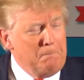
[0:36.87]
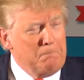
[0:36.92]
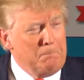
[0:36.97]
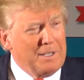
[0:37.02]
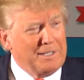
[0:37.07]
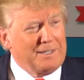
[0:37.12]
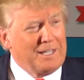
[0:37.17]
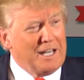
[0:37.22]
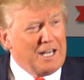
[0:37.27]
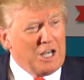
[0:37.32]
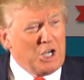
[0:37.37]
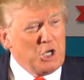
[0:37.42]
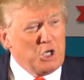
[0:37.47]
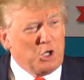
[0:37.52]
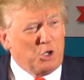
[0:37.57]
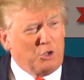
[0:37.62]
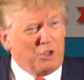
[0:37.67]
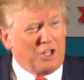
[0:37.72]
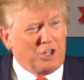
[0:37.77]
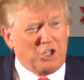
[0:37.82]
But they didn't
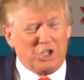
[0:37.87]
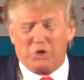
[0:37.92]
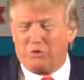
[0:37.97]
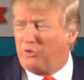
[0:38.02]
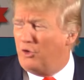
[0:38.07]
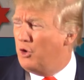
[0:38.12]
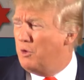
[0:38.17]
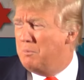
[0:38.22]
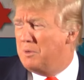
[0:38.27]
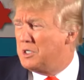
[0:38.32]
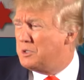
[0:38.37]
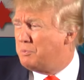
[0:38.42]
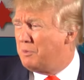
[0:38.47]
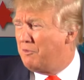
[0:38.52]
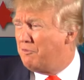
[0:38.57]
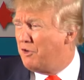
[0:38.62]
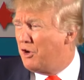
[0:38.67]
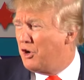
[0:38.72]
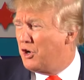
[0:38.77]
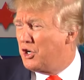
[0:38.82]
do that. This food must be
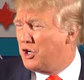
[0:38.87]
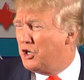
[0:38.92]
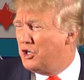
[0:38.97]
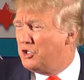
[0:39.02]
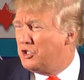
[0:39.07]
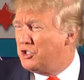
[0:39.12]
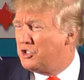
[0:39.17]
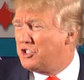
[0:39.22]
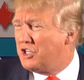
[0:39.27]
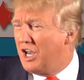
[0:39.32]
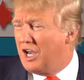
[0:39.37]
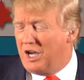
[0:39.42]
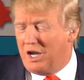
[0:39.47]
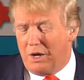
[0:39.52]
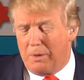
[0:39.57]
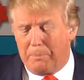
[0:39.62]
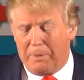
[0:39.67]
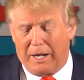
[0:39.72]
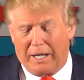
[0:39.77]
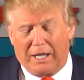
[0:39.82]
very good to stay
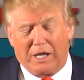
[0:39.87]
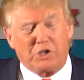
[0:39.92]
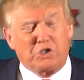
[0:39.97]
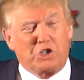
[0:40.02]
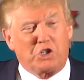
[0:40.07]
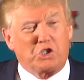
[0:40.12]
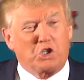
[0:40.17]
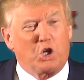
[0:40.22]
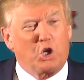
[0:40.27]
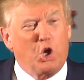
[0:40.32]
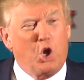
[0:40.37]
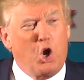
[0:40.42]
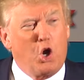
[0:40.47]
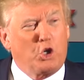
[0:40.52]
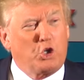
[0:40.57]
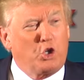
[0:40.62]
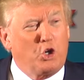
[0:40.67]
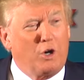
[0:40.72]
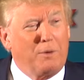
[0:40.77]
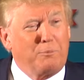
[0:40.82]
here. But I guess it's a
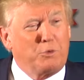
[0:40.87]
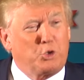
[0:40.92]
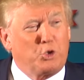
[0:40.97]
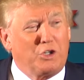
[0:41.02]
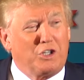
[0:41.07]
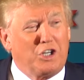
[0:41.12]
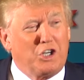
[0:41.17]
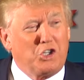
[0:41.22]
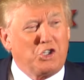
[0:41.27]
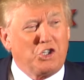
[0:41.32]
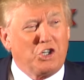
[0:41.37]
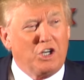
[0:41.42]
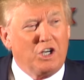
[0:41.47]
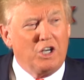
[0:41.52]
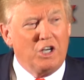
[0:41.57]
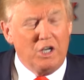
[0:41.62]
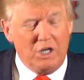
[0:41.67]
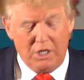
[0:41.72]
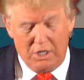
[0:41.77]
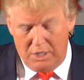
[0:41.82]
long term tradition.
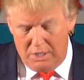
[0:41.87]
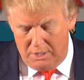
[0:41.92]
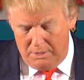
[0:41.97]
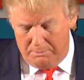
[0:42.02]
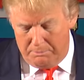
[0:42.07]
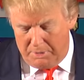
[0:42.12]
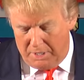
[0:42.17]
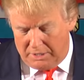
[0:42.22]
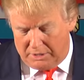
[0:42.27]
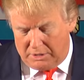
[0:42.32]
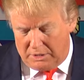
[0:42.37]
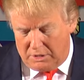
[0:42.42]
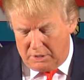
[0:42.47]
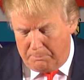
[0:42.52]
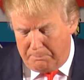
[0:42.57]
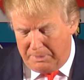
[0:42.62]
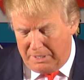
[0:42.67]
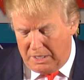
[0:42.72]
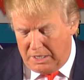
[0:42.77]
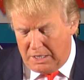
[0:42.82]
But to
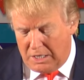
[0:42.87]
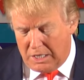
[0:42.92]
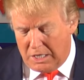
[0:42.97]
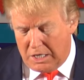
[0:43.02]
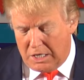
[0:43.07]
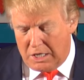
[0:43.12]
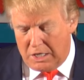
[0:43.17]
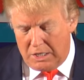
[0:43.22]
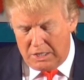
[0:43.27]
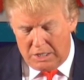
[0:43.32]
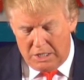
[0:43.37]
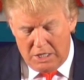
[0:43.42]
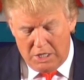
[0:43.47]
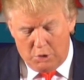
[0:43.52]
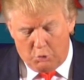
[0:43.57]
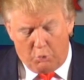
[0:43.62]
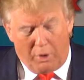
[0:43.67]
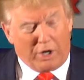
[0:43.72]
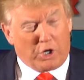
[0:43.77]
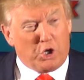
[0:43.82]
be uh,
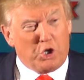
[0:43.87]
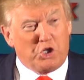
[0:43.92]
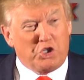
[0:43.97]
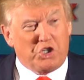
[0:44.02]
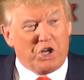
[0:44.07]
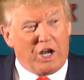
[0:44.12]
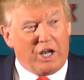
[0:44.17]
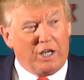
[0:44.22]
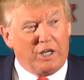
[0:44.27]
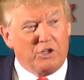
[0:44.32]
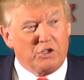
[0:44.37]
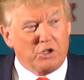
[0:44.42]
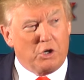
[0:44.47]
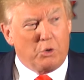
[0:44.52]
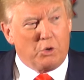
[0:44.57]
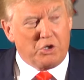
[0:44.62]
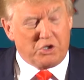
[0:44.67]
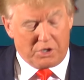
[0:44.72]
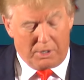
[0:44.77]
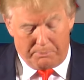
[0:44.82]
record setting is
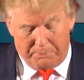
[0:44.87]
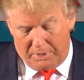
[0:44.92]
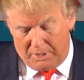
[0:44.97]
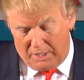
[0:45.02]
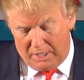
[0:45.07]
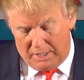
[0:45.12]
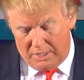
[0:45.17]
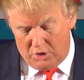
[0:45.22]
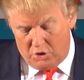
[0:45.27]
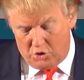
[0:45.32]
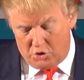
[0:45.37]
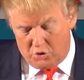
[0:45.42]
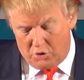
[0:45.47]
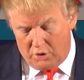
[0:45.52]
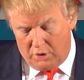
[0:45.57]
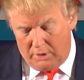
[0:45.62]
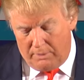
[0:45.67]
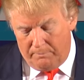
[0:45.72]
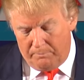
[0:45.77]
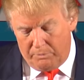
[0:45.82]
always something I
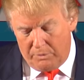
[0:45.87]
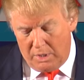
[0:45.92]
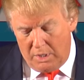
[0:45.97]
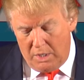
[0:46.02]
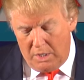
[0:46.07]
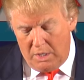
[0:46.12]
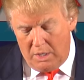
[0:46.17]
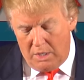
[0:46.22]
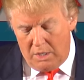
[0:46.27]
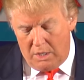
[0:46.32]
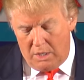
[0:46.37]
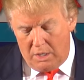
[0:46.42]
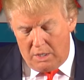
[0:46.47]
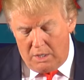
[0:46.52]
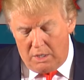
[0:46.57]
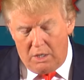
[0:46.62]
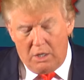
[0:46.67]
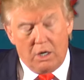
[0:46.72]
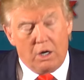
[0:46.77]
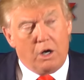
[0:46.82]
enjoy.
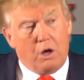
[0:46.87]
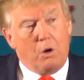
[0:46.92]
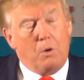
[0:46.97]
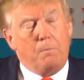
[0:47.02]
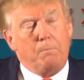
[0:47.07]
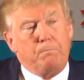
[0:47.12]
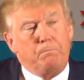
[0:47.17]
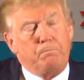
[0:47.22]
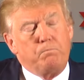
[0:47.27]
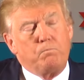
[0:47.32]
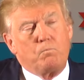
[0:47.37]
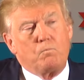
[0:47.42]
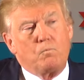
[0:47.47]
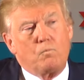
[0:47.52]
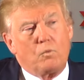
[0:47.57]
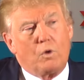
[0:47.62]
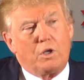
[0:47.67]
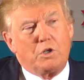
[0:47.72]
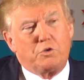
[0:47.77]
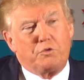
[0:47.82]
You know,
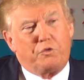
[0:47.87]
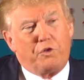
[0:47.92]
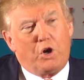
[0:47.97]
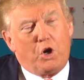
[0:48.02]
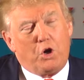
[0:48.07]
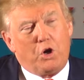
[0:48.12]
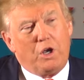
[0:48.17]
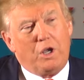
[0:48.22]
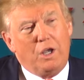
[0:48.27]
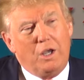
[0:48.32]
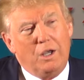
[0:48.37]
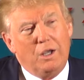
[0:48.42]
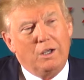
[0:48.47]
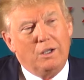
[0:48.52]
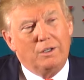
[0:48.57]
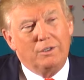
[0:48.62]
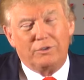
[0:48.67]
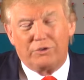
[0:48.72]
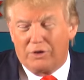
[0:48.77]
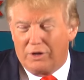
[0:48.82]
it's very,
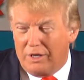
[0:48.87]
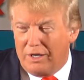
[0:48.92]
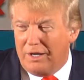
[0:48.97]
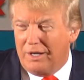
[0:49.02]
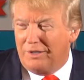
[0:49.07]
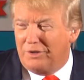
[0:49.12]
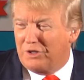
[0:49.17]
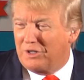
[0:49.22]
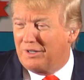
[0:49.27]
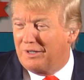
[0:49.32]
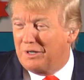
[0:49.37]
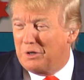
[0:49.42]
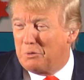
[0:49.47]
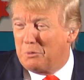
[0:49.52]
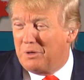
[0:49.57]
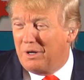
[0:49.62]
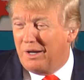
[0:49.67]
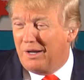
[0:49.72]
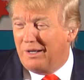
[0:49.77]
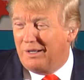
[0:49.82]
see that? Took a little
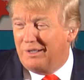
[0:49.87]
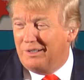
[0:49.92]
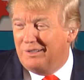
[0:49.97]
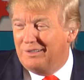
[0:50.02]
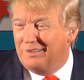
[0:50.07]
while.